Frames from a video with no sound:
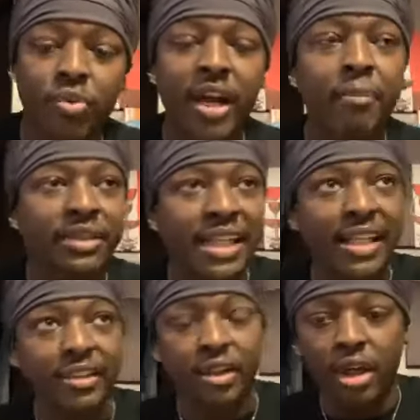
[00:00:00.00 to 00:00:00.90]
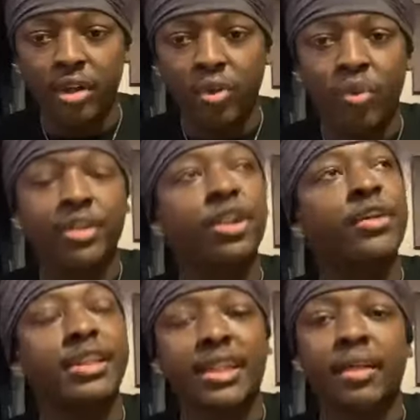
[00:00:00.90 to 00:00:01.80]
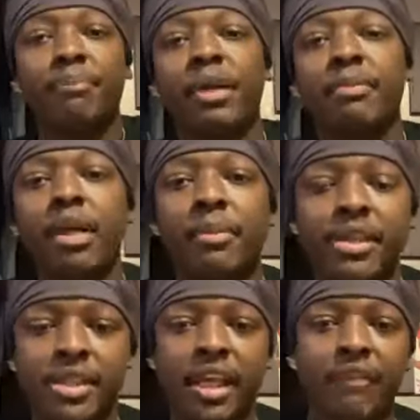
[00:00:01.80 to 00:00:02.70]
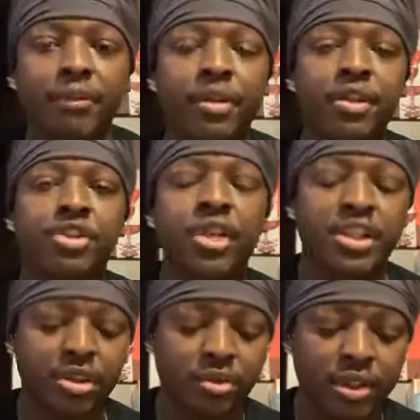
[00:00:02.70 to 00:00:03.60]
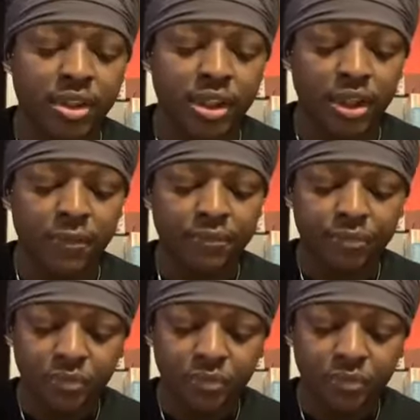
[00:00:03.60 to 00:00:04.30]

Right? Besides the uh, the one third that's kind of beamed up and saved from the destruction. You understand?